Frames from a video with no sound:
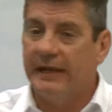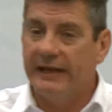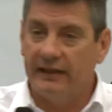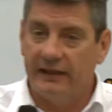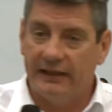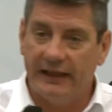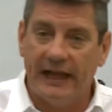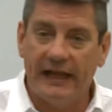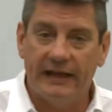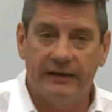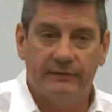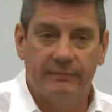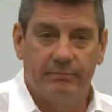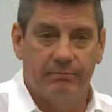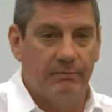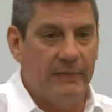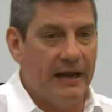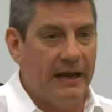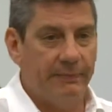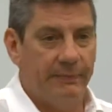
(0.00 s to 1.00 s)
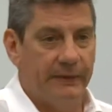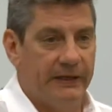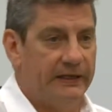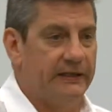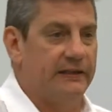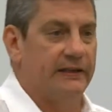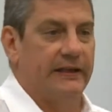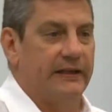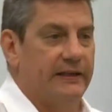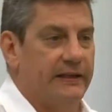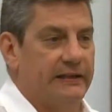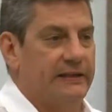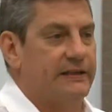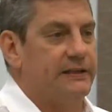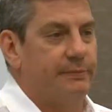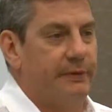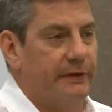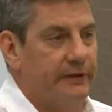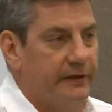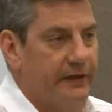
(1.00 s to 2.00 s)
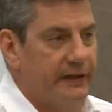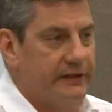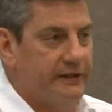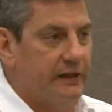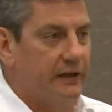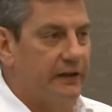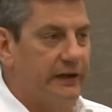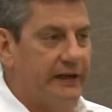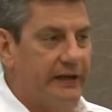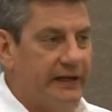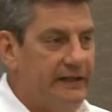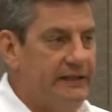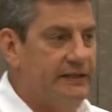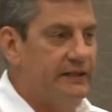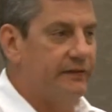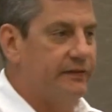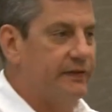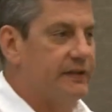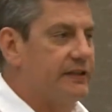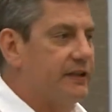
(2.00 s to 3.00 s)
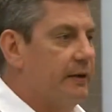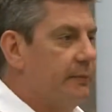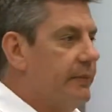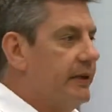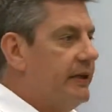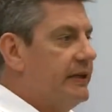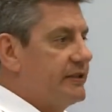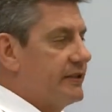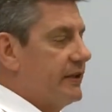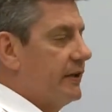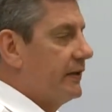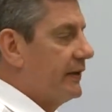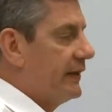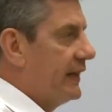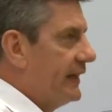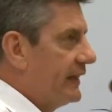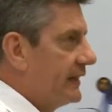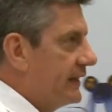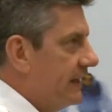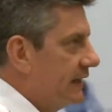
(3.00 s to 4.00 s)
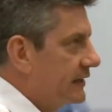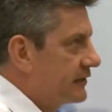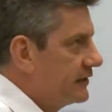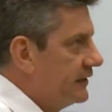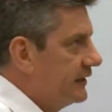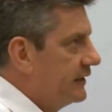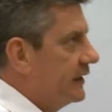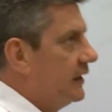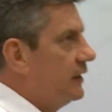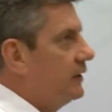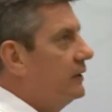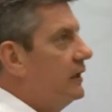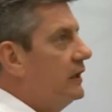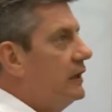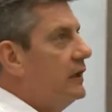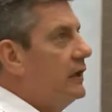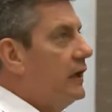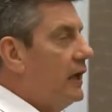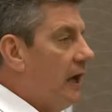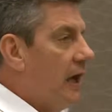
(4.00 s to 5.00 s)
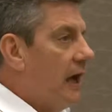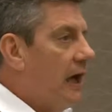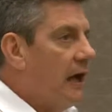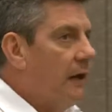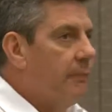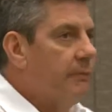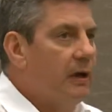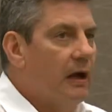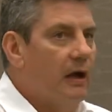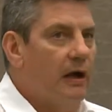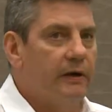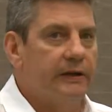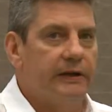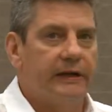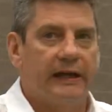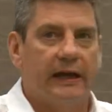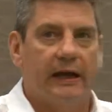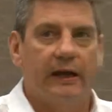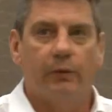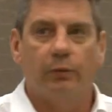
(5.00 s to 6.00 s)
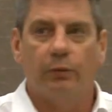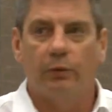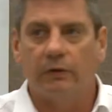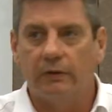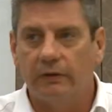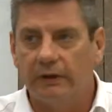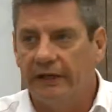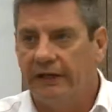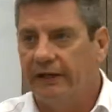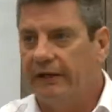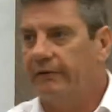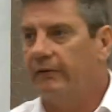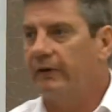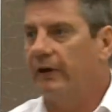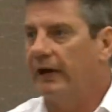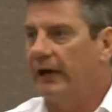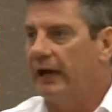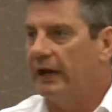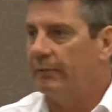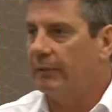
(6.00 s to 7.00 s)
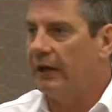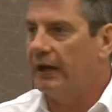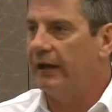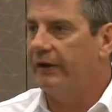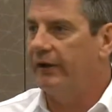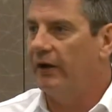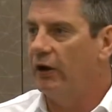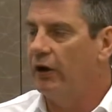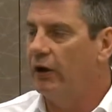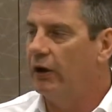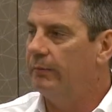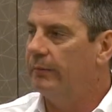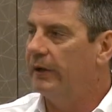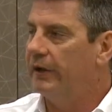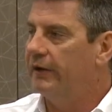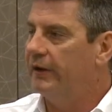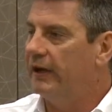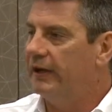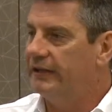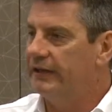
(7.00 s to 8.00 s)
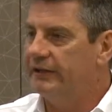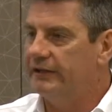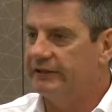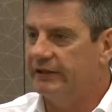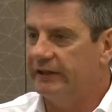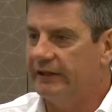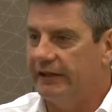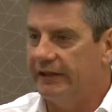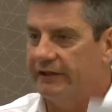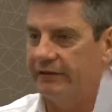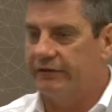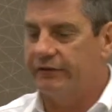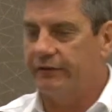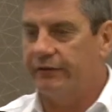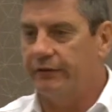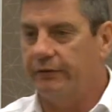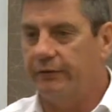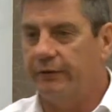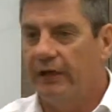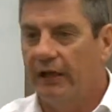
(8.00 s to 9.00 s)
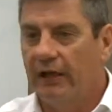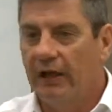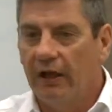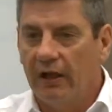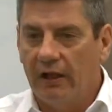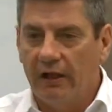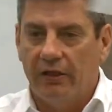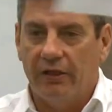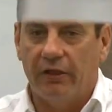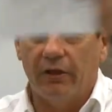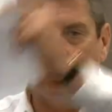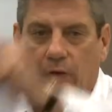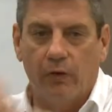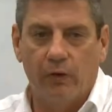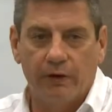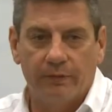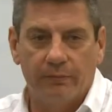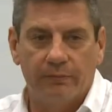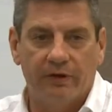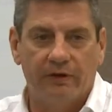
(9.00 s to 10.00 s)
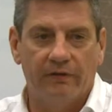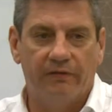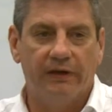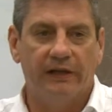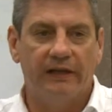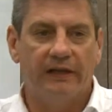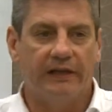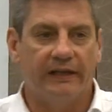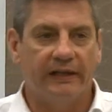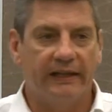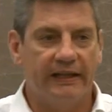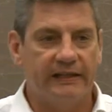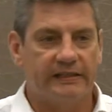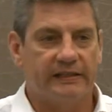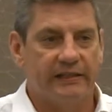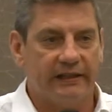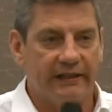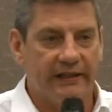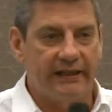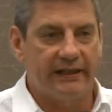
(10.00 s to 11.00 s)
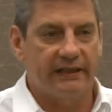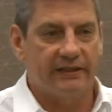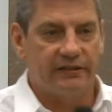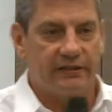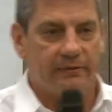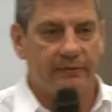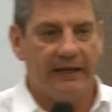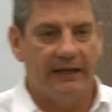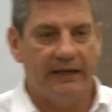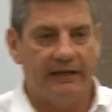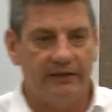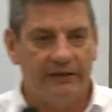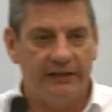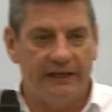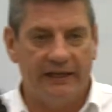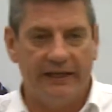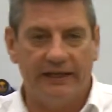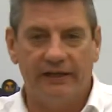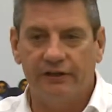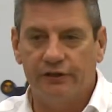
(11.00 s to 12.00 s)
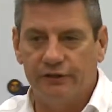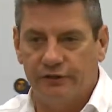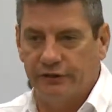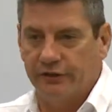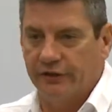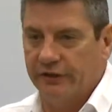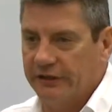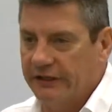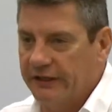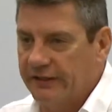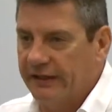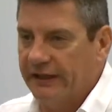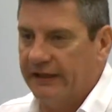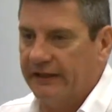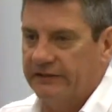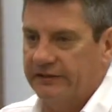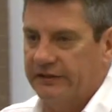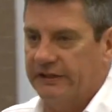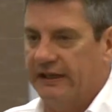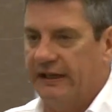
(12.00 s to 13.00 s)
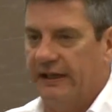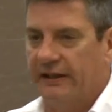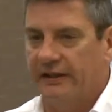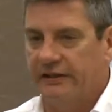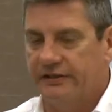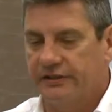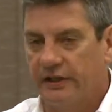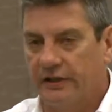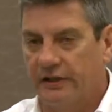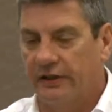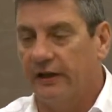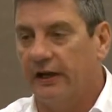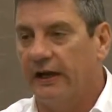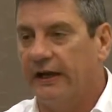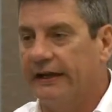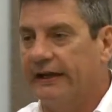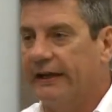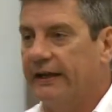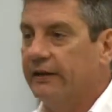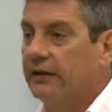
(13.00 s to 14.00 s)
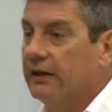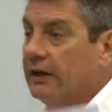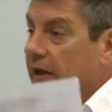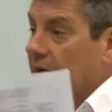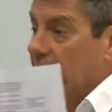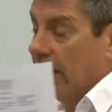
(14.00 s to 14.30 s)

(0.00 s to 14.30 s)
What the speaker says: make that mapping experience a lot easier for somebody so that they can actually go, okay, well, here I am at home and I need to get to the Hordern Pavilion. Let's link some end-to-end journey things together so that I get